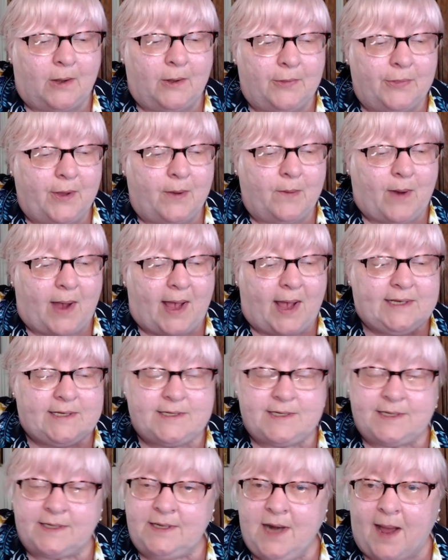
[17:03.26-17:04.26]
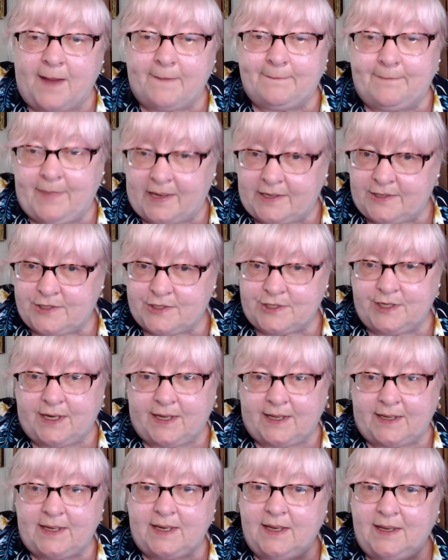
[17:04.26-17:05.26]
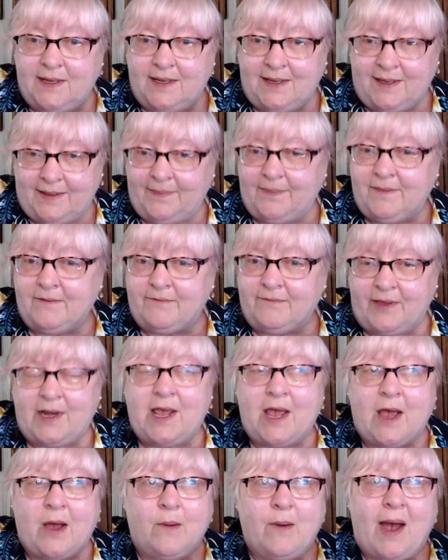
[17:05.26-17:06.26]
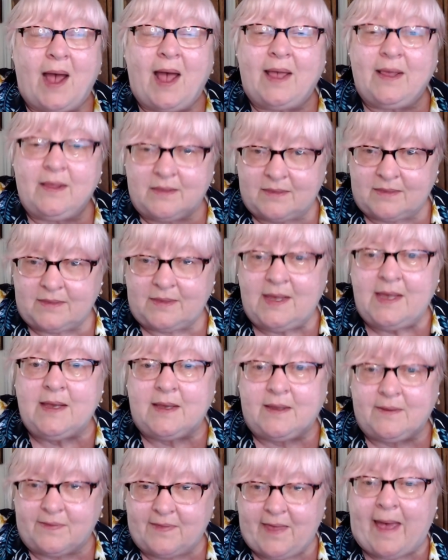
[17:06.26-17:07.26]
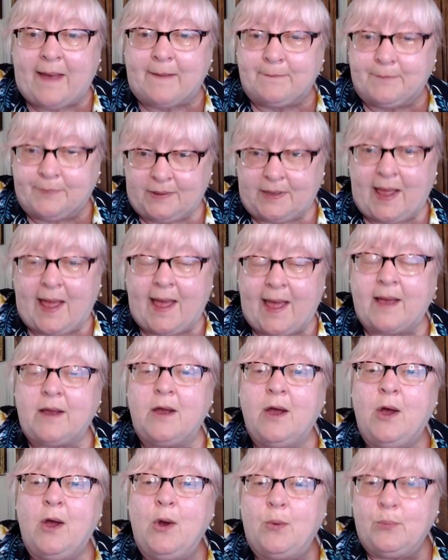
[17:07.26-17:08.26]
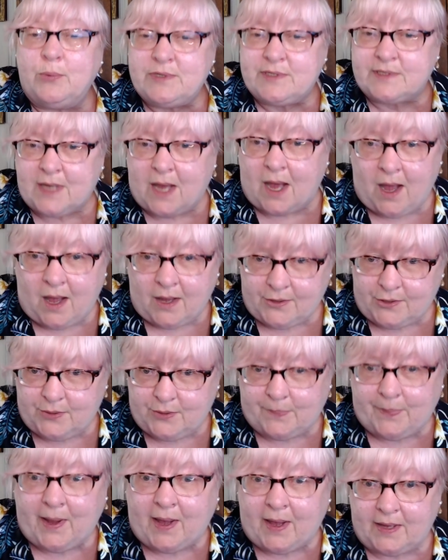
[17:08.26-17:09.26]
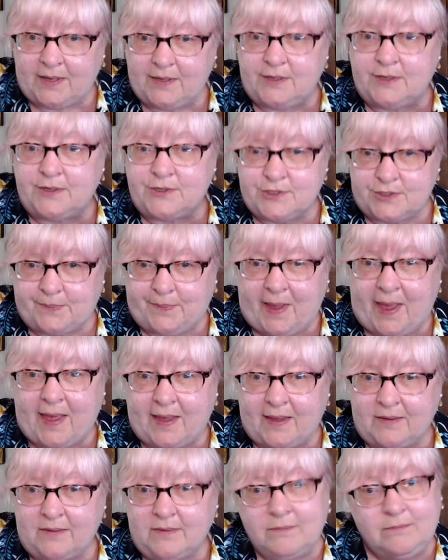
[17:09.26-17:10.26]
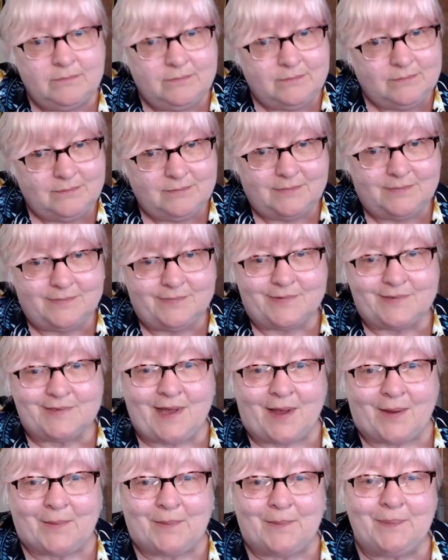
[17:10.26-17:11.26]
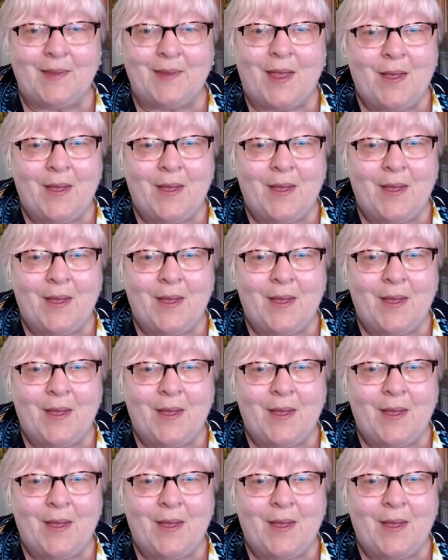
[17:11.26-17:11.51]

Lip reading: although I did not mention it in the video, I think that plaque was occupied Japan. So